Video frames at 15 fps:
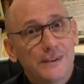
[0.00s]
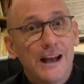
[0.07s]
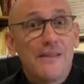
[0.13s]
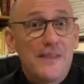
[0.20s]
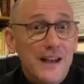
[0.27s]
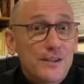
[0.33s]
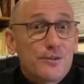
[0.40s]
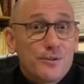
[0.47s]
And
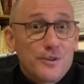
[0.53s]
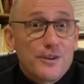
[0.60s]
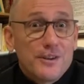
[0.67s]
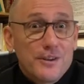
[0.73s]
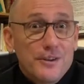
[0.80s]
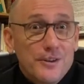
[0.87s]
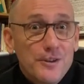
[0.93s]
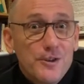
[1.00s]
that's what
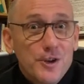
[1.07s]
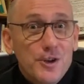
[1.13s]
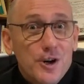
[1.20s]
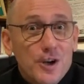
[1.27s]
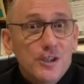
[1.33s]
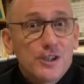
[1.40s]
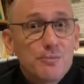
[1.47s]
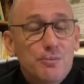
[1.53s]
the
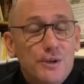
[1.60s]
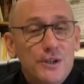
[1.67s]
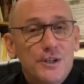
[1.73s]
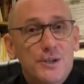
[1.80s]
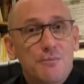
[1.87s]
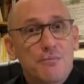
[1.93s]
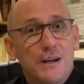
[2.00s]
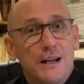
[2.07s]
Gospel is
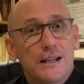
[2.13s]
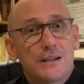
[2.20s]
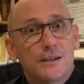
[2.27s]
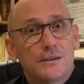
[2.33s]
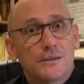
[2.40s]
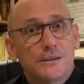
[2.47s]
about.